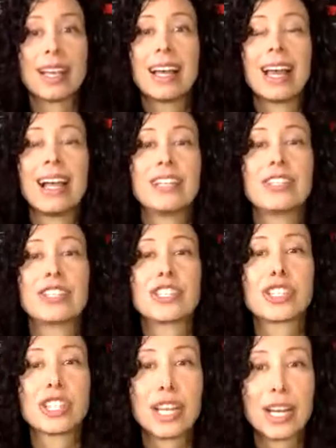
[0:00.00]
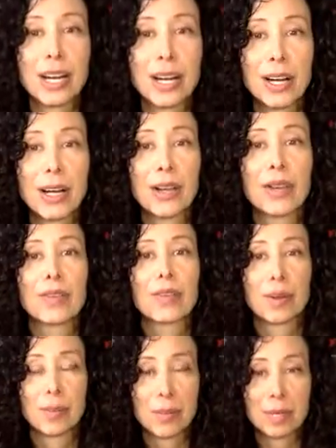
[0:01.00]
and share
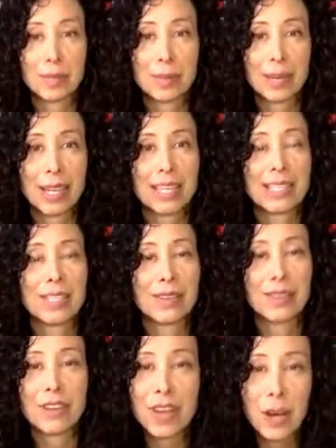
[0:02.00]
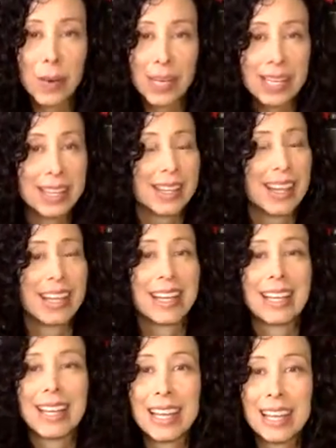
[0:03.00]
from the space of knowing that
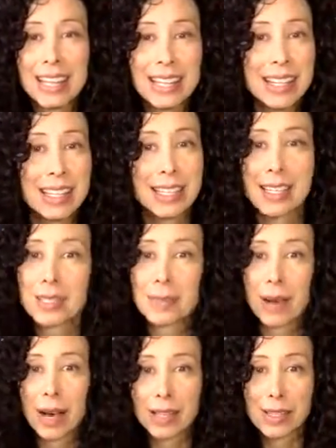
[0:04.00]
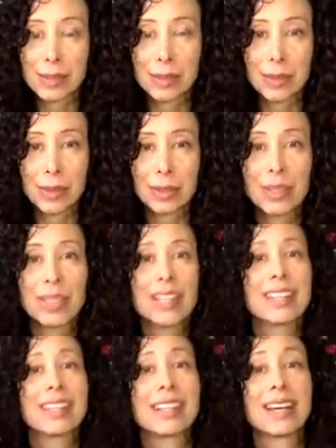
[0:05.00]
anything is possible,
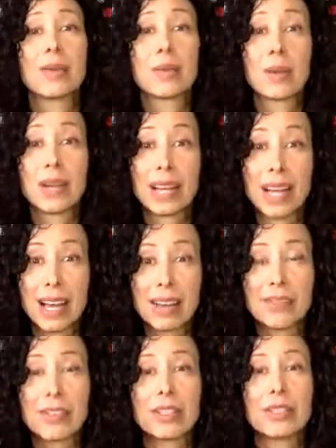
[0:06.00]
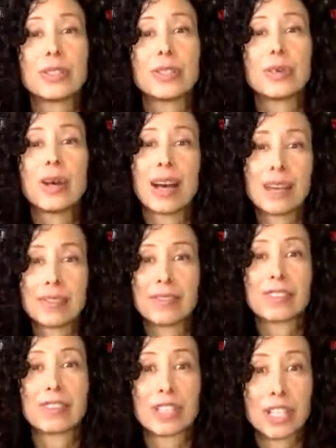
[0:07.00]
that whatever you have
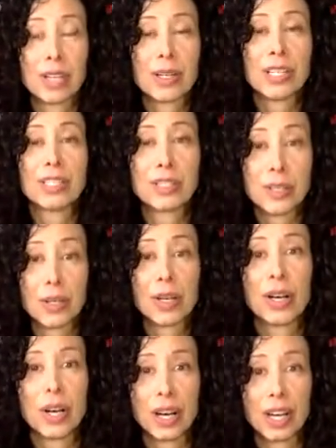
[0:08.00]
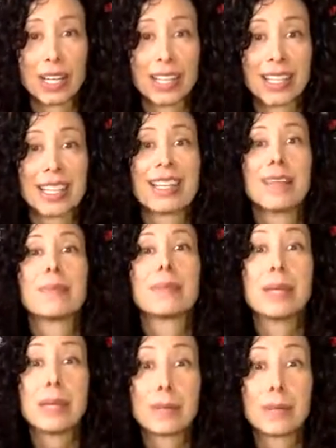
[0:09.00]
to share in your heart,
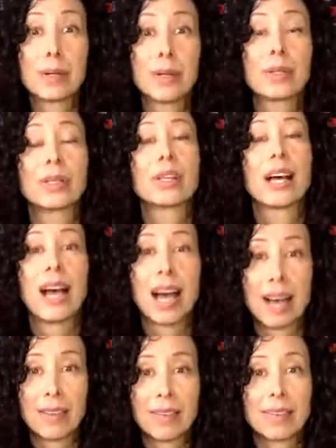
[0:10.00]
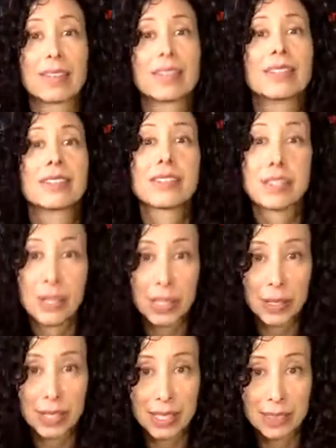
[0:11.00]
people have to hear it.